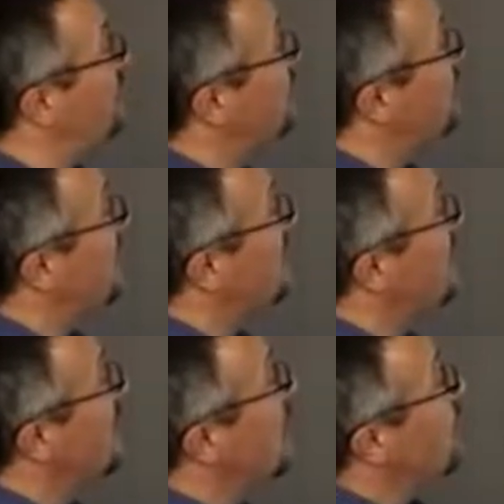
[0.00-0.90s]
between
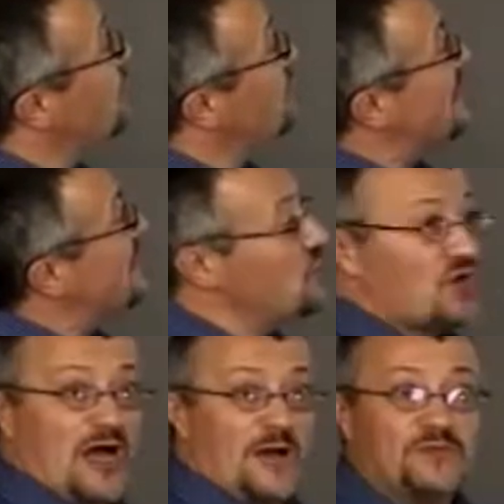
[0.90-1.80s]
percentage
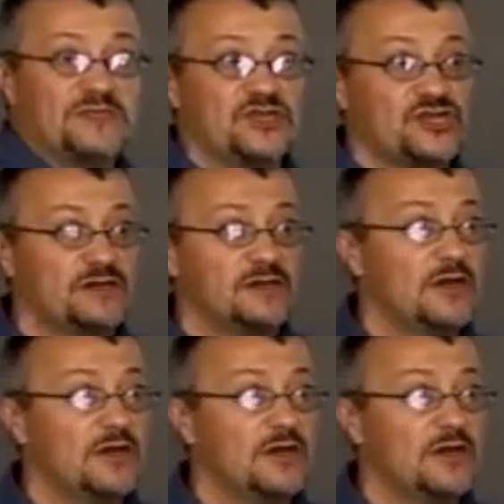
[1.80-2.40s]
composition